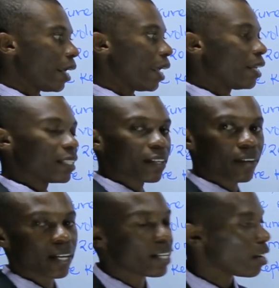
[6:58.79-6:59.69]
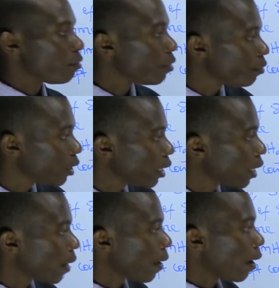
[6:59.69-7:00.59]
and 750
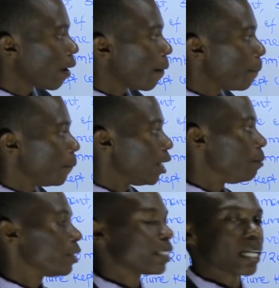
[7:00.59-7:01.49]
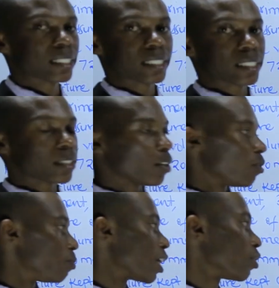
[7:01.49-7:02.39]
millimeters
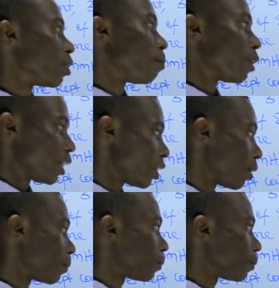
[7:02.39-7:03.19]
of mercury pressure?